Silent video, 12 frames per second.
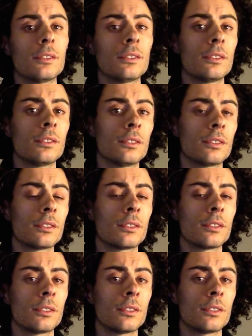
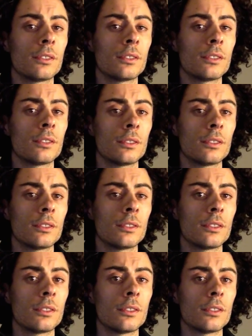
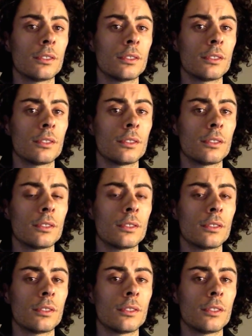
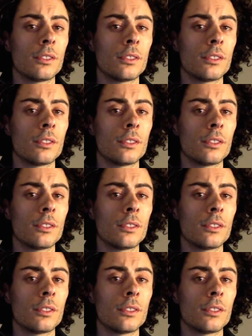(no one is talking)